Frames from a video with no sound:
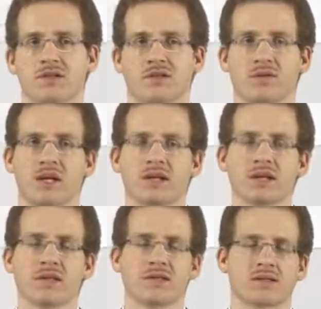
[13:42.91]
So you get
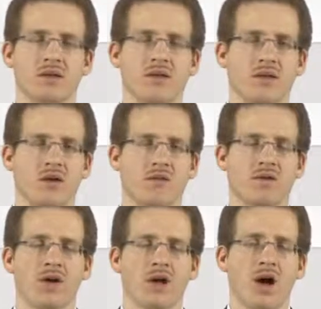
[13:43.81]
an understanding of
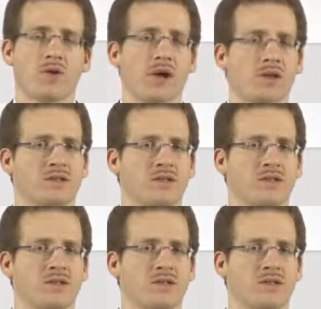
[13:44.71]
how your